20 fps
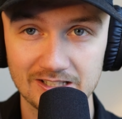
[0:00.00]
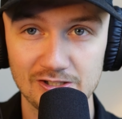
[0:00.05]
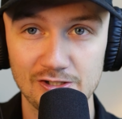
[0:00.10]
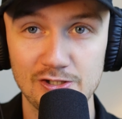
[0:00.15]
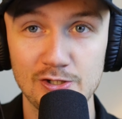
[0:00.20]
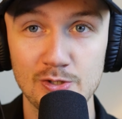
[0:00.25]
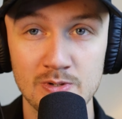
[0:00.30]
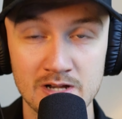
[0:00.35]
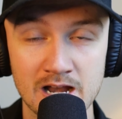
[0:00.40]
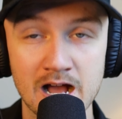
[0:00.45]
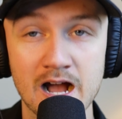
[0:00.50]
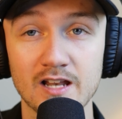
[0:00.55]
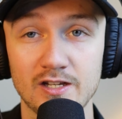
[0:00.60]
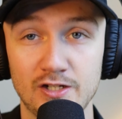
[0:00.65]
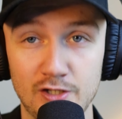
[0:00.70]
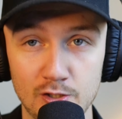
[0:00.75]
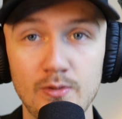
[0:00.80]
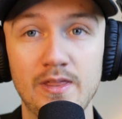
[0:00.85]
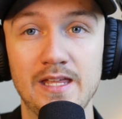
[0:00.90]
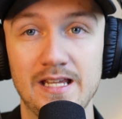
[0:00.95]
Do
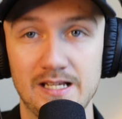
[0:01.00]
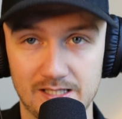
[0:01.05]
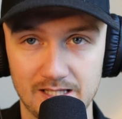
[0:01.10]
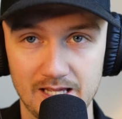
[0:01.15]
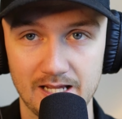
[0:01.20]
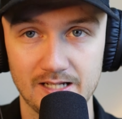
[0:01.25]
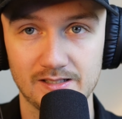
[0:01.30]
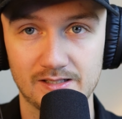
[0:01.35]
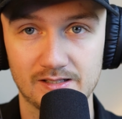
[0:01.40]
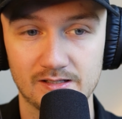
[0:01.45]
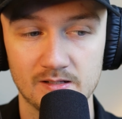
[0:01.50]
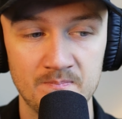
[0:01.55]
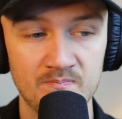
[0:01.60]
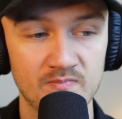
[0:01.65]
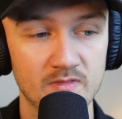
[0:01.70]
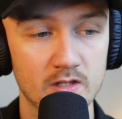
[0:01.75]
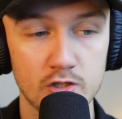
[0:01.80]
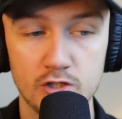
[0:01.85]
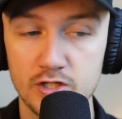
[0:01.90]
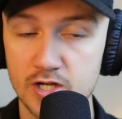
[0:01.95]
not do these things.
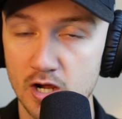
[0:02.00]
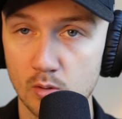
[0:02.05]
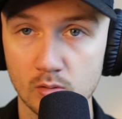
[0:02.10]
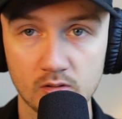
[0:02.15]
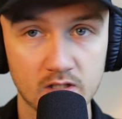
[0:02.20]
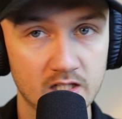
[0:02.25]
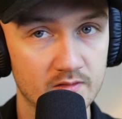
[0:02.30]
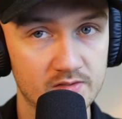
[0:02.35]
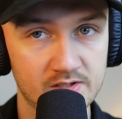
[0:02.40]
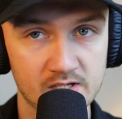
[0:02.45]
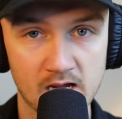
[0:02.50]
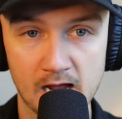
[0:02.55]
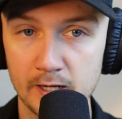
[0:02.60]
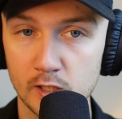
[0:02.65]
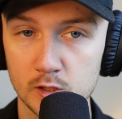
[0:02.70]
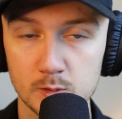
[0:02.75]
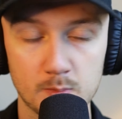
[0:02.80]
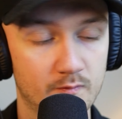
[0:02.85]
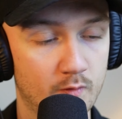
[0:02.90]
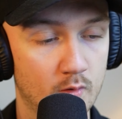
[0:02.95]
Don't give
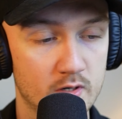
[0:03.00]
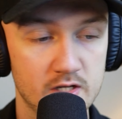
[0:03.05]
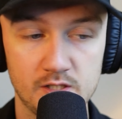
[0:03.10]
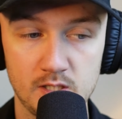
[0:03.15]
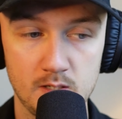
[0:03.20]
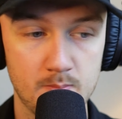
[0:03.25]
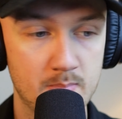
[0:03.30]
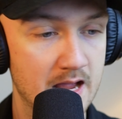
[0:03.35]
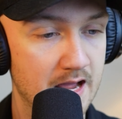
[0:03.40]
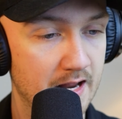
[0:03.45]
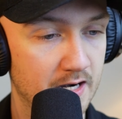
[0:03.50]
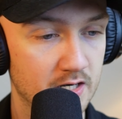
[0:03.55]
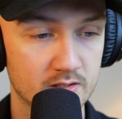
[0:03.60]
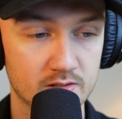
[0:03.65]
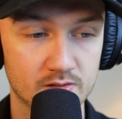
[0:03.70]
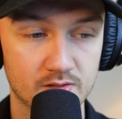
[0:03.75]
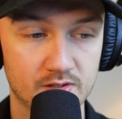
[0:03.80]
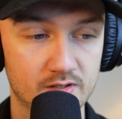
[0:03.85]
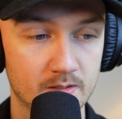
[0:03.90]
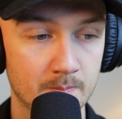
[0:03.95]
titles before you see
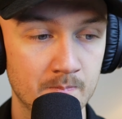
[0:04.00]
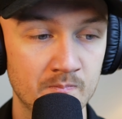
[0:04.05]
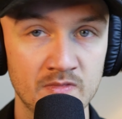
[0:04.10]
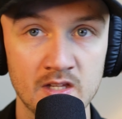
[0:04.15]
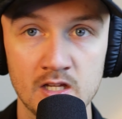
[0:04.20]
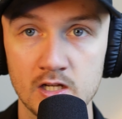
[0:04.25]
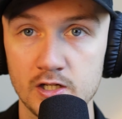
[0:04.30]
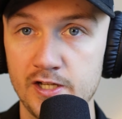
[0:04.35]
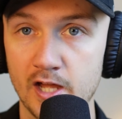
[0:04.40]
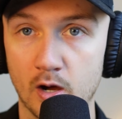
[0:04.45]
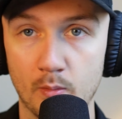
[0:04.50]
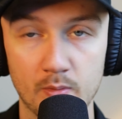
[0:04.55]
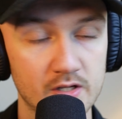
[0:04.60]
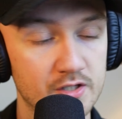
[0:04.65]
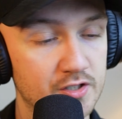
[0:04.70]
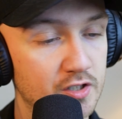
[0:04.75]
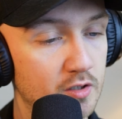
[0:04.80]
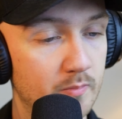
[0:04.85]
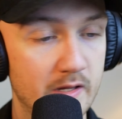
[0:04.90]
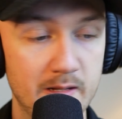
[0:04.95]
patterns. Don't
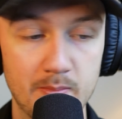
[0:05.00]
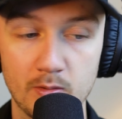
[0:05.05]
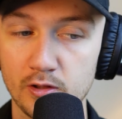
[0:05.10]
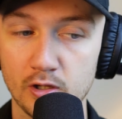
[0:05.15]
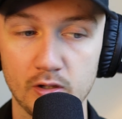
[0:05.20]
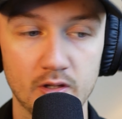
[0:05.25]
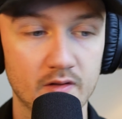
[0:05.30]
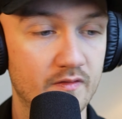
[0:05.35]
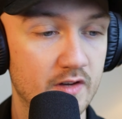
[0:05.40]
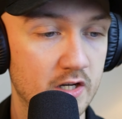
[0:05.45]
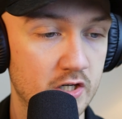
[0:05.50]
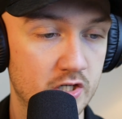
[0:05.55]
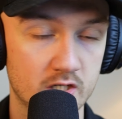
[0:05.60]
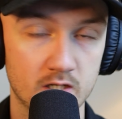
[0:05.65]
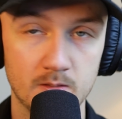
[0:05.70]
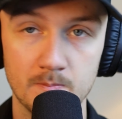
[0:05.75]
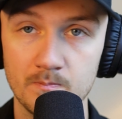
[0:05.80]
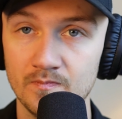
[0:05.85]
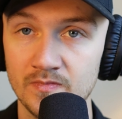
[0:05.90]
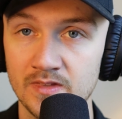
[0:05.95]
assume people know the
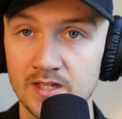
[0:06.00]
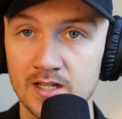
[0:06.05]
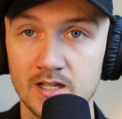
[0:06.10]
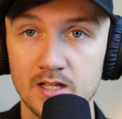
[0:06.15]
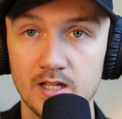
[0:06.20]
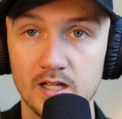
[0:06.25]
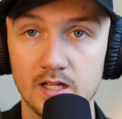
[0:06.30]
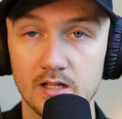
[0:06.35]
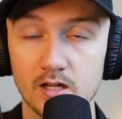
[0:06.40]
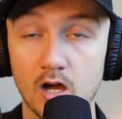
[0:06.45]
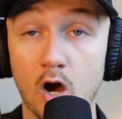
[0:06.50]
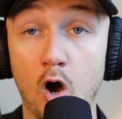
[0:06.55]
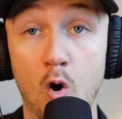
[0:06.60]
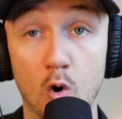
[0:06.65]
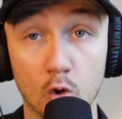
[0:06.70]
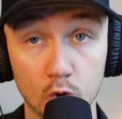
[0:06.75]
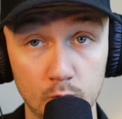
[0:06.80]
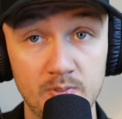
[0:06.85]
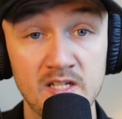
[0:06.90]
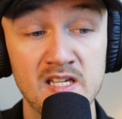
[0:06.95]
vision.
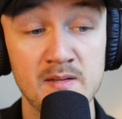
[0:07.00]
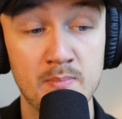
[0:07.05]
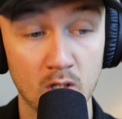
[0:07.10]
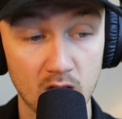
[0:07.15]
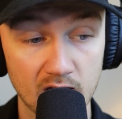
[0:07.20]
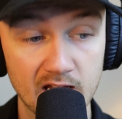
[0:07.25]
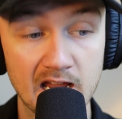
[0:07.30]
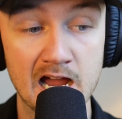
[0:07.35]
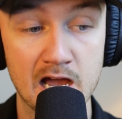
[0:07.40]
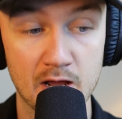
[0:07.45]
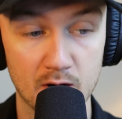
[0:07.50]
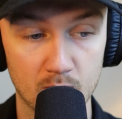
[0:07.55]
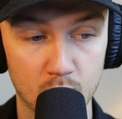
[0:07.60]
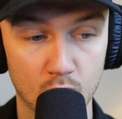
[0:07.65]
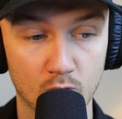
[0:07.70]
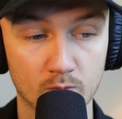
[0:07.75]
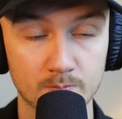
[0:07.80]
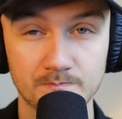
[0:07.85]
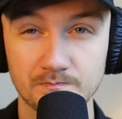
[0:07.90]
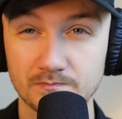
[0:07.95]
Hold people
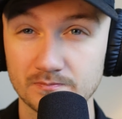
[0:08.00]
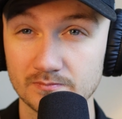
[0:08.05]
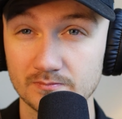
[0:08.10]
accountable